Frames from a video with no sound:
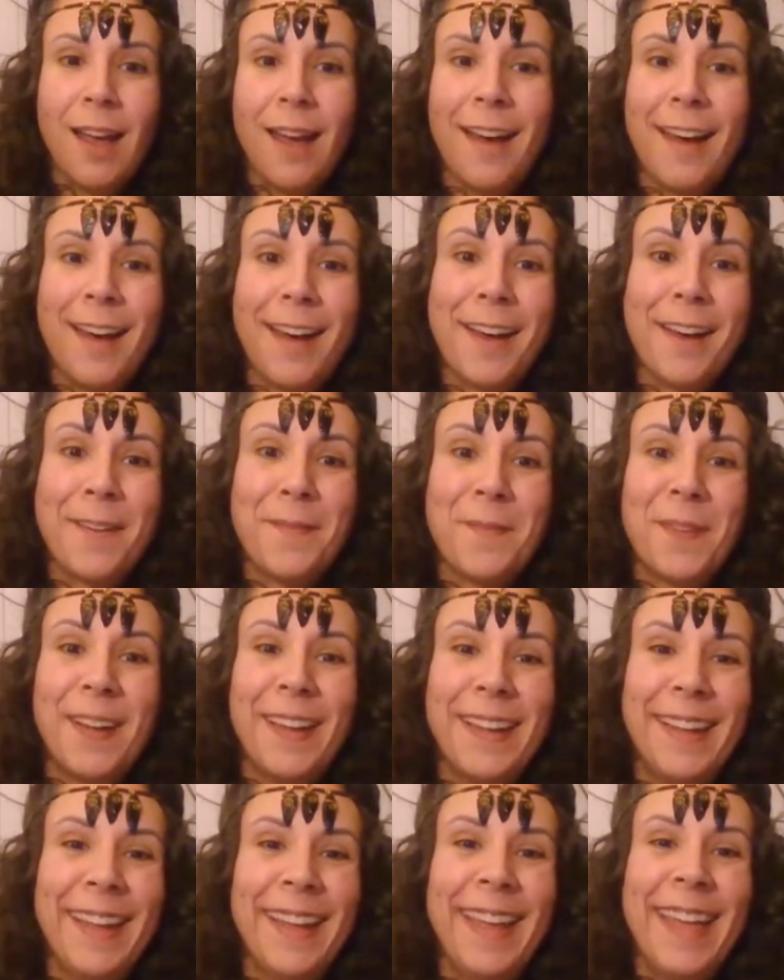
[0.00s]

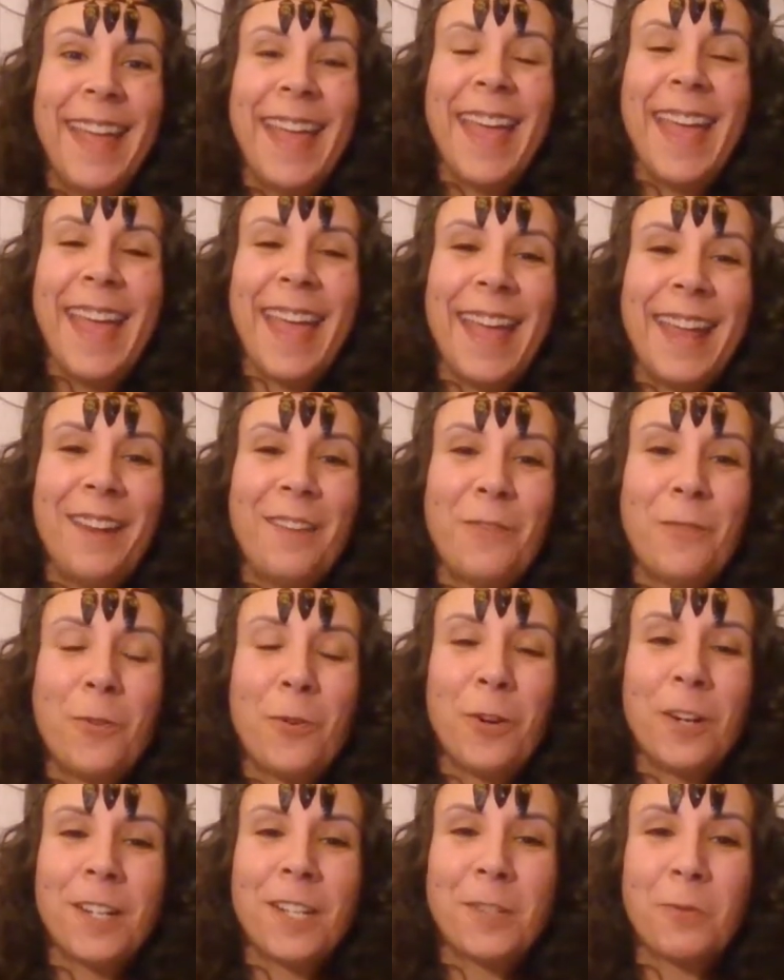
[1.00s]
And of
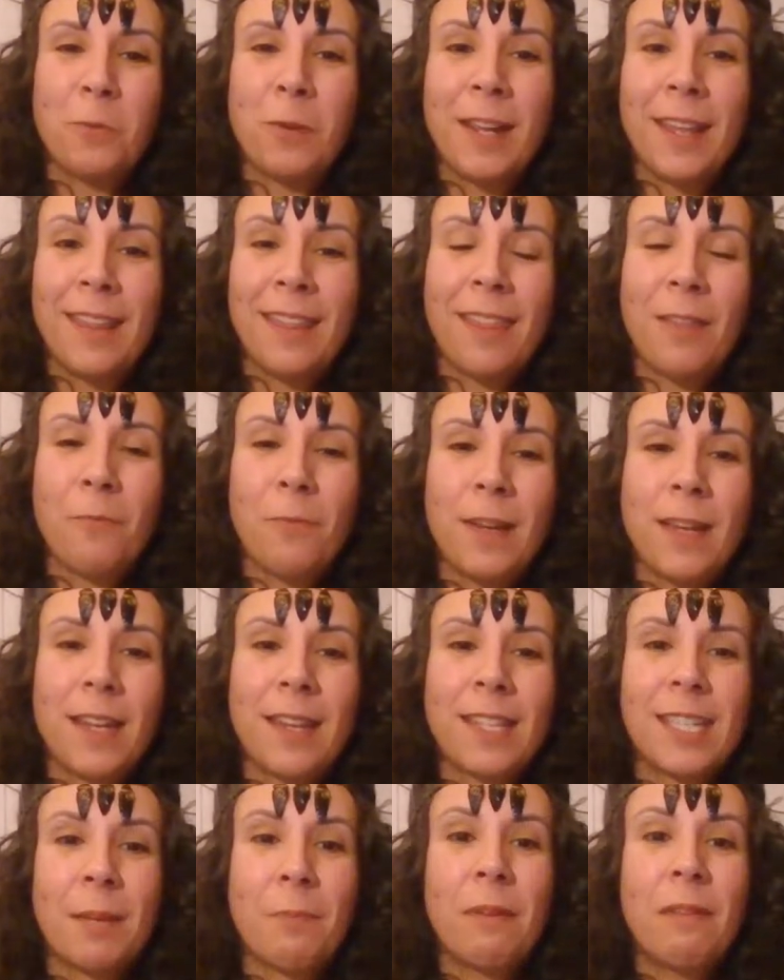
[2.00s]
course, with
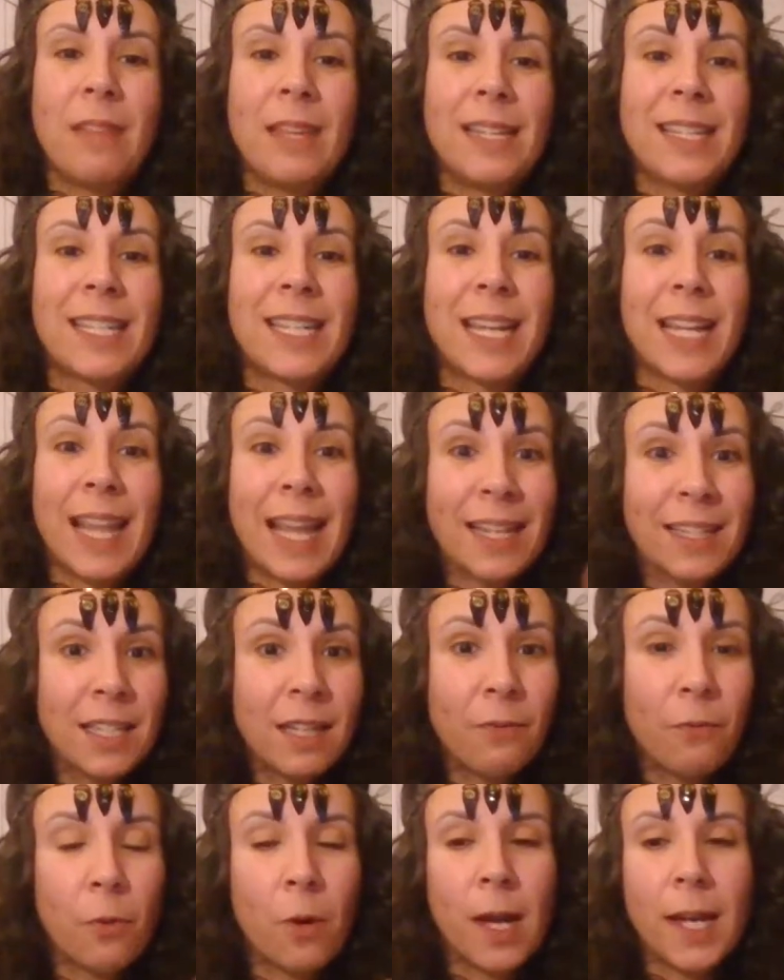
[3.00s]
some of these
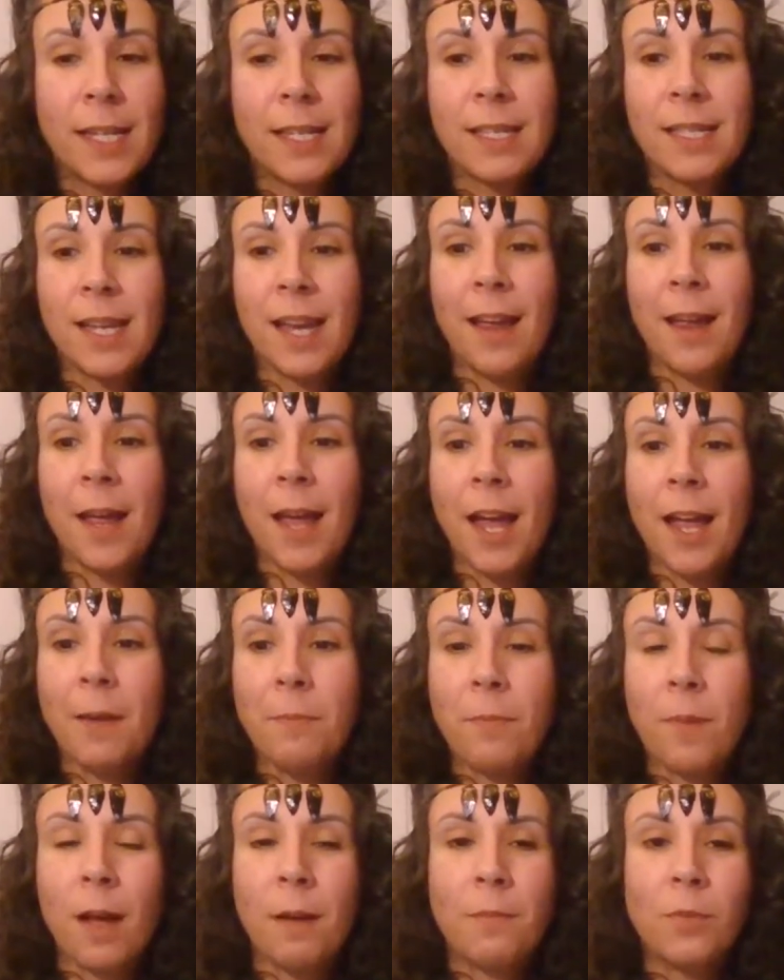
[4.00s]
collective ones,
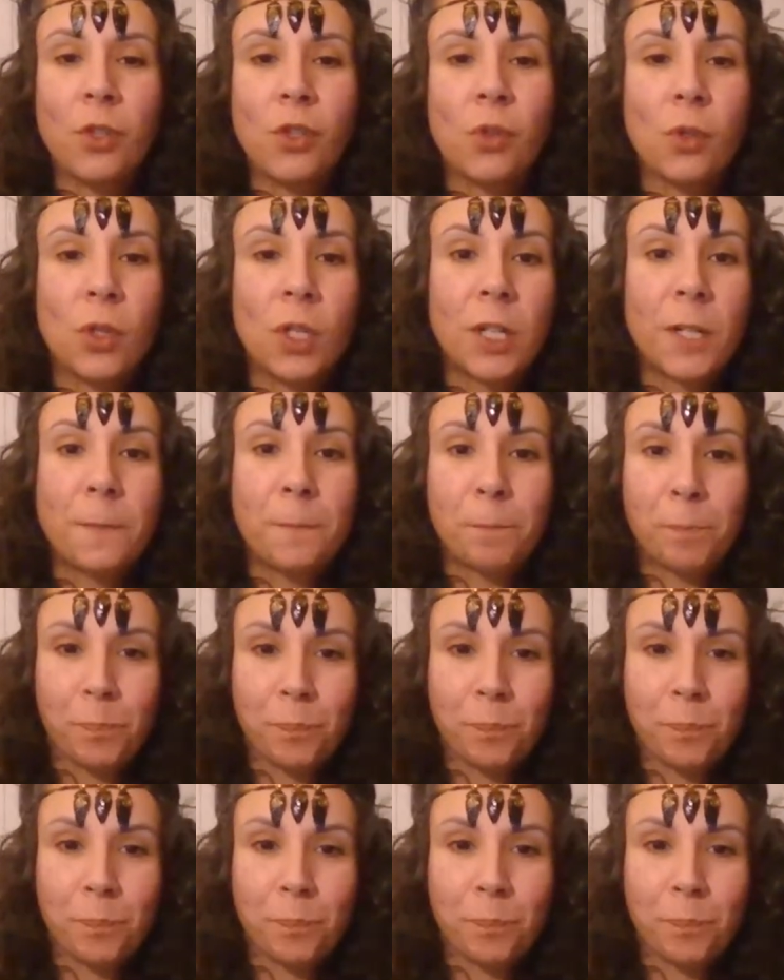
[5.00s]
I'm sure